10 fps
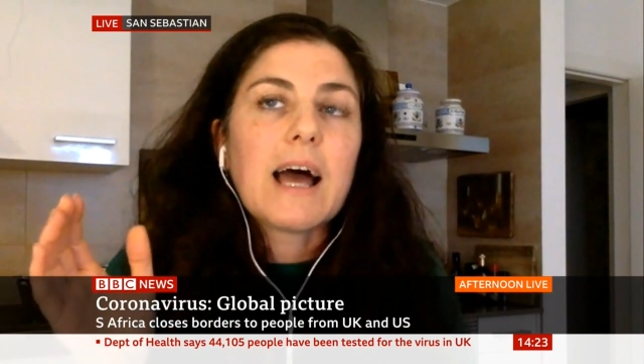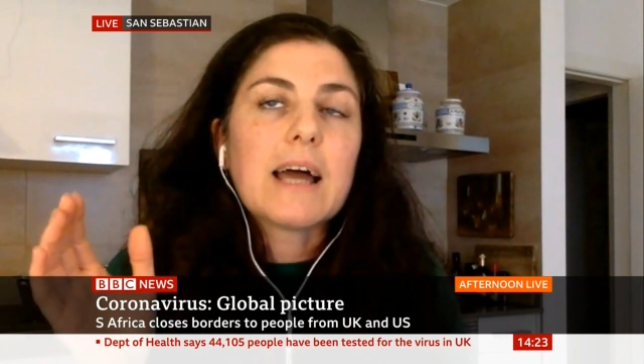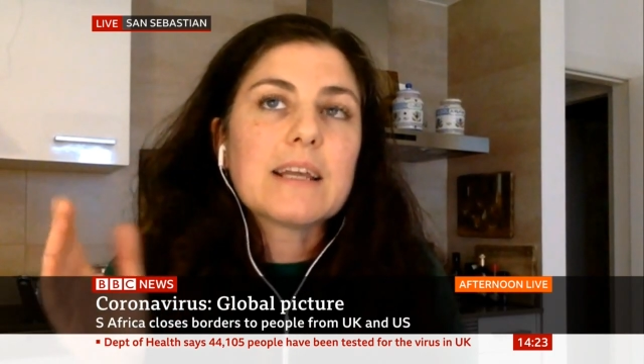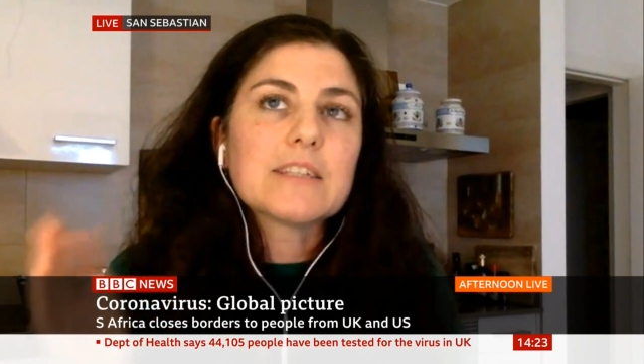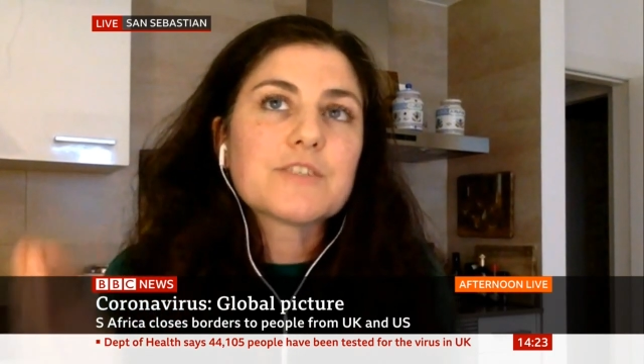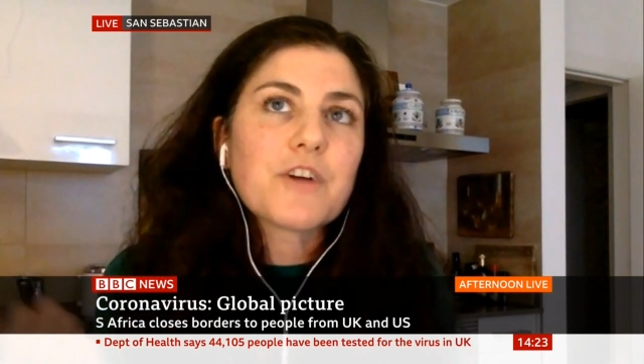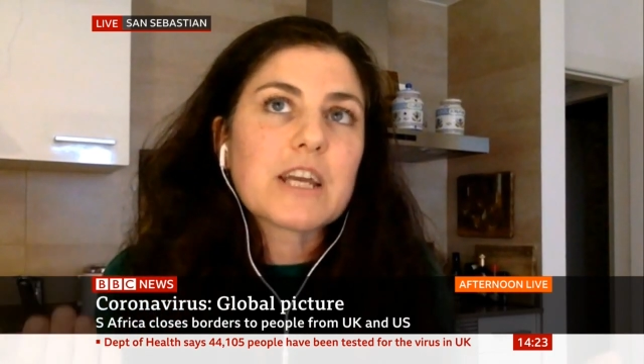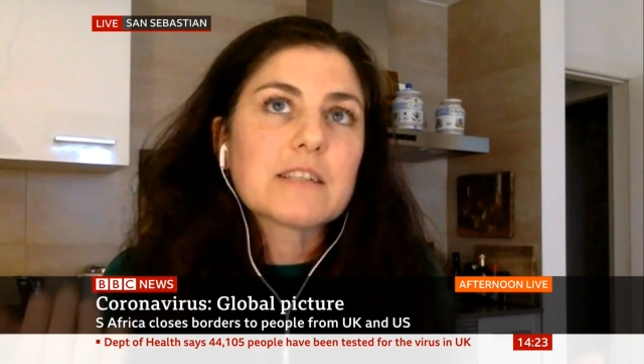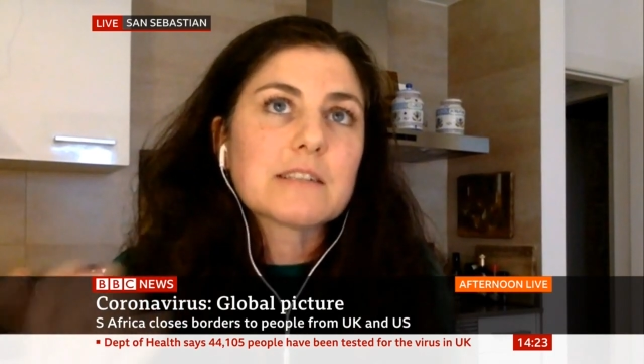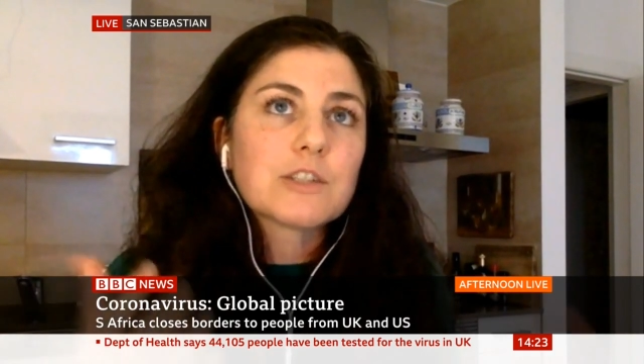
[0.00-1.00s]
And it's
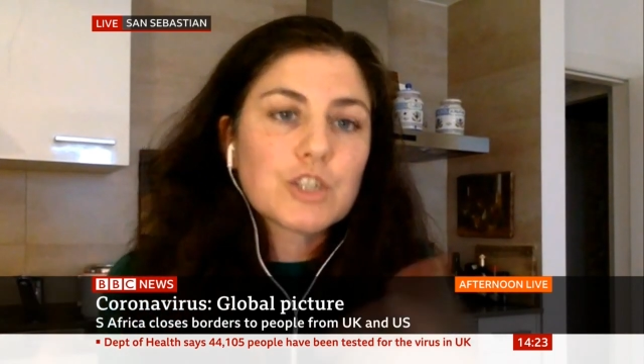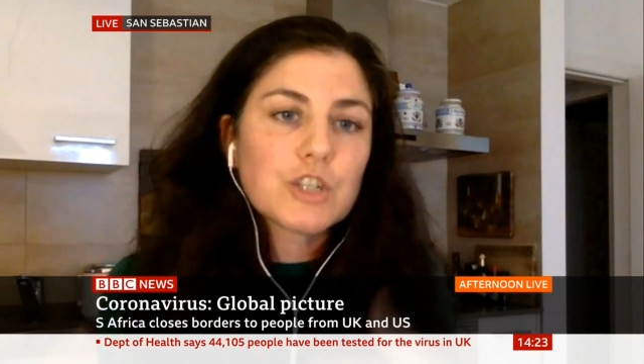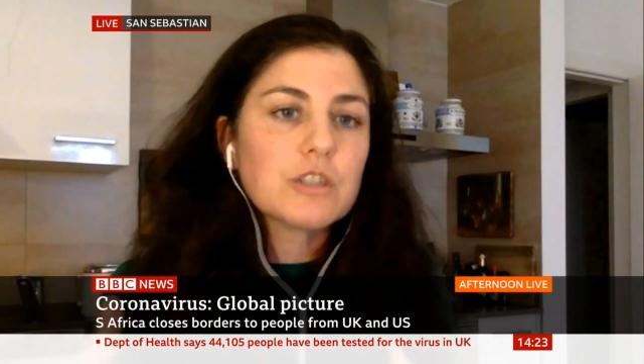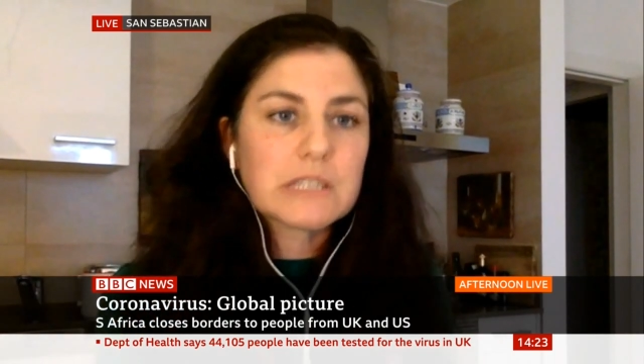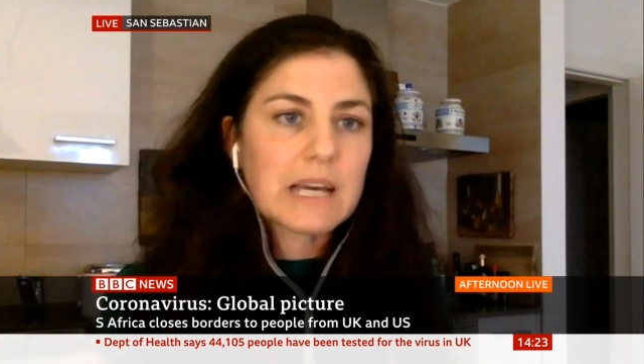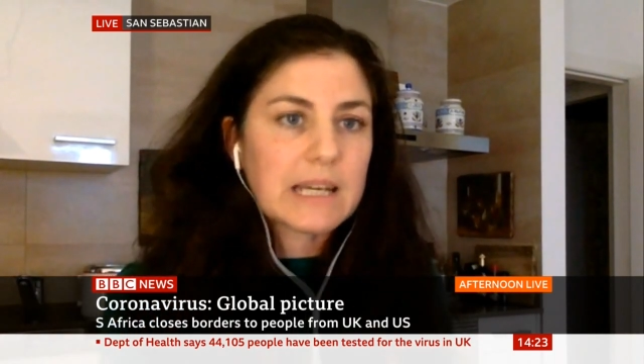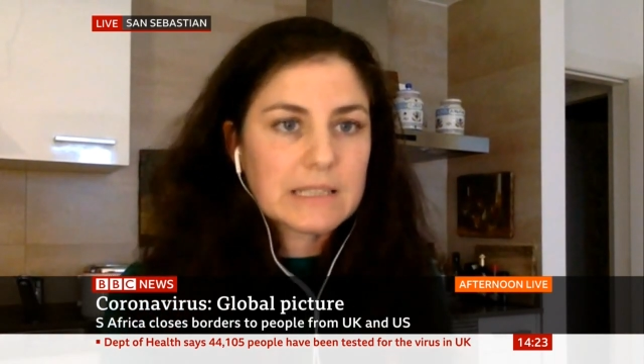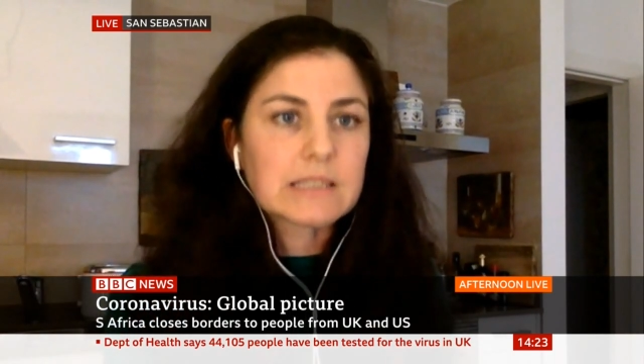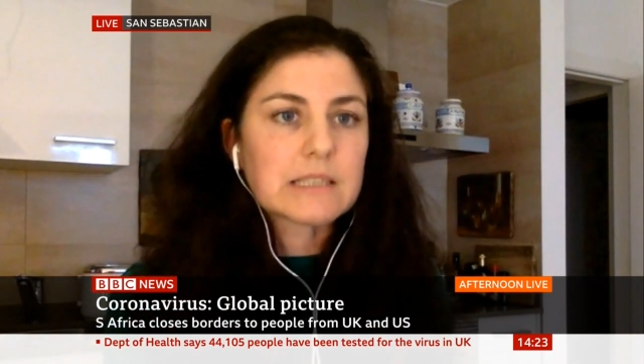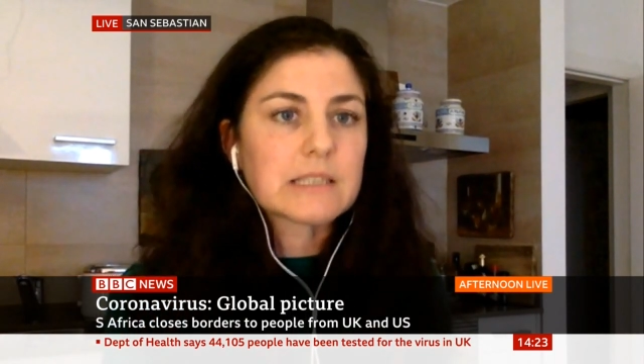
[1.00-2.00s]
funny because as soon as that
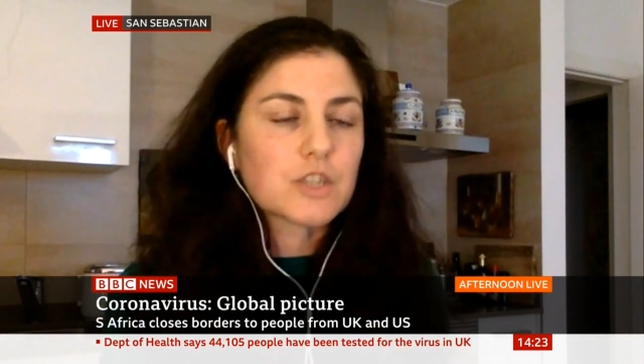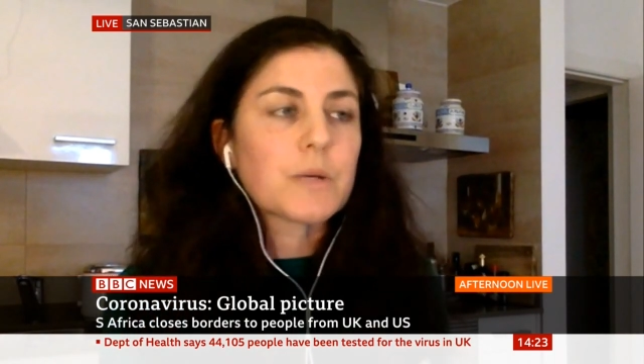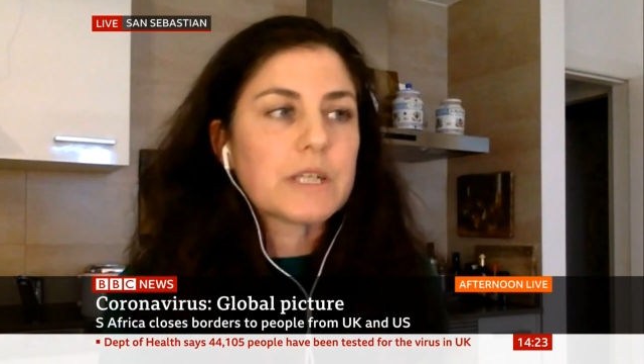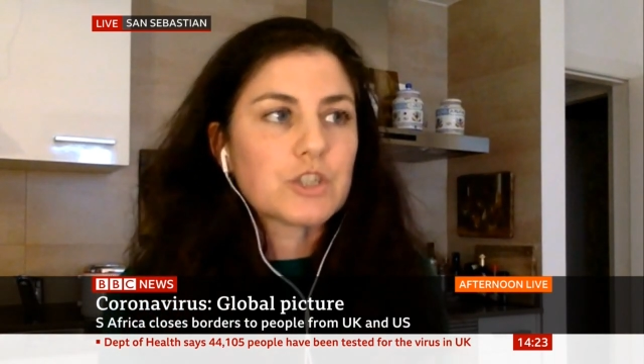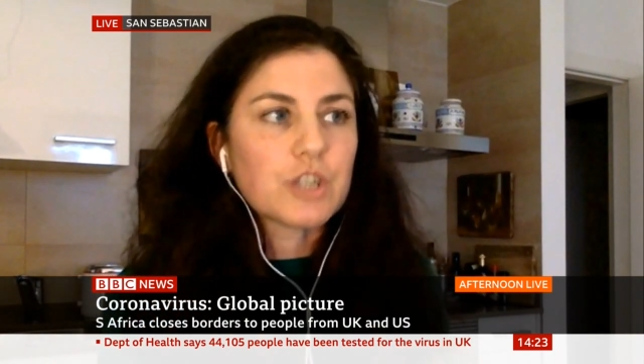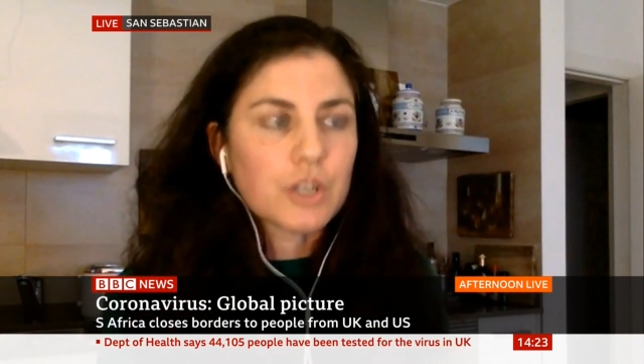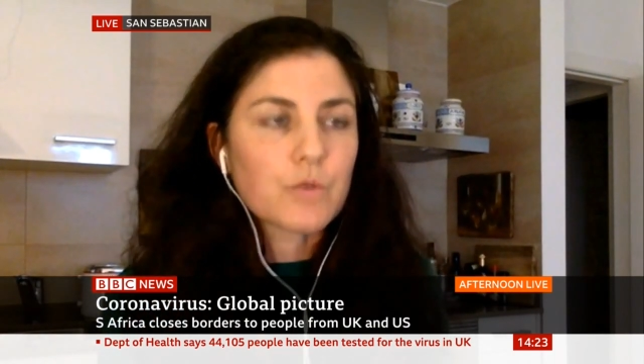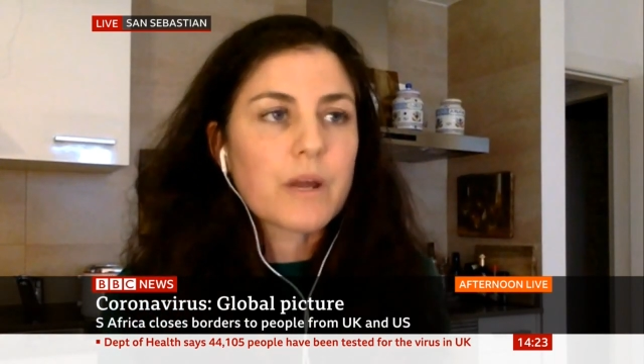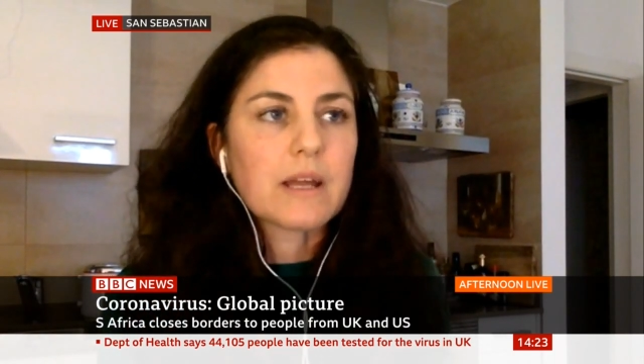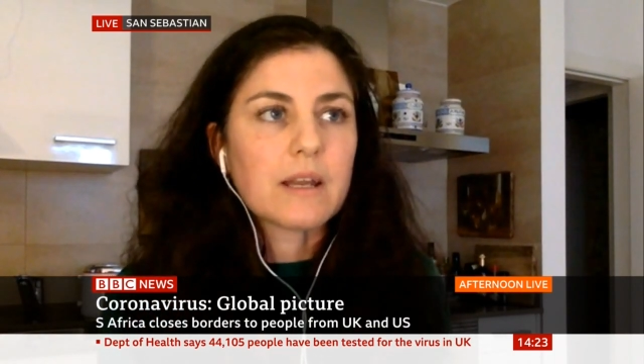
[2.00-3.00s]
is the situation that
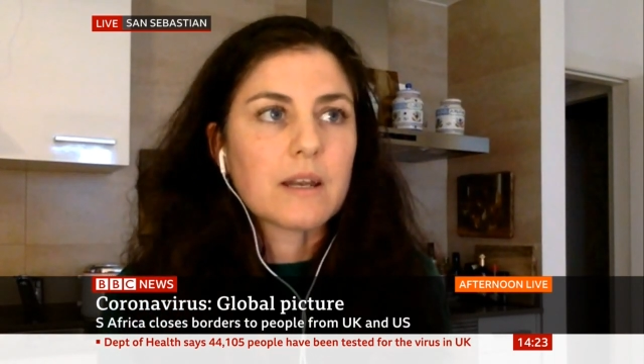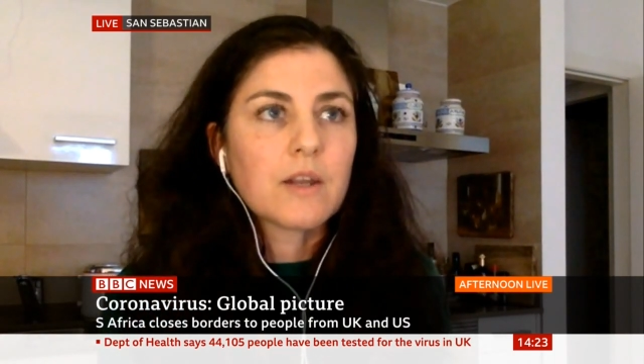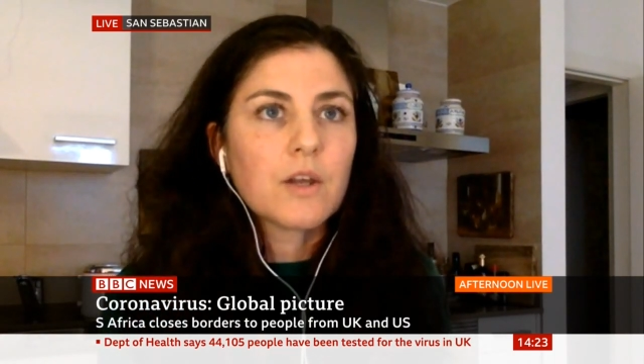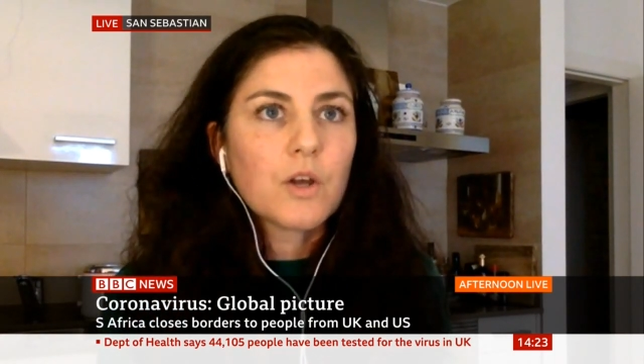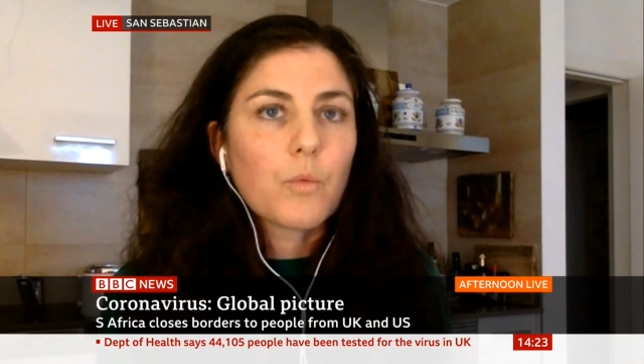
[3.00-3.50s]
you're in,